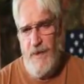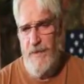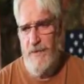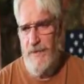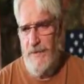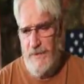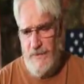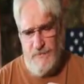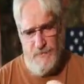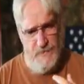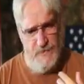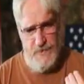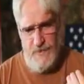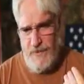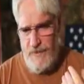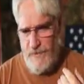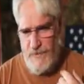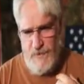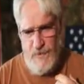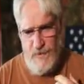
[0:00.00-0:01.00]

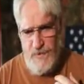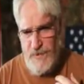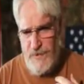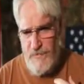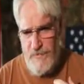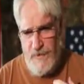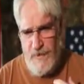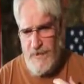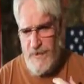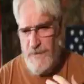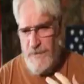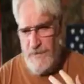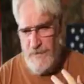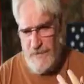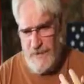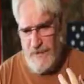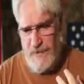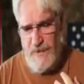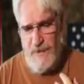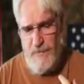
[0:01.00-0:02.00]
those of
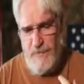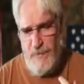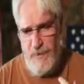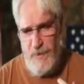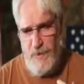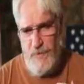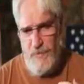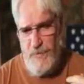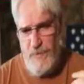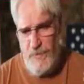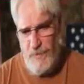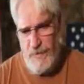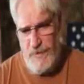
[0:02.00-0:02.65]
us in the boom,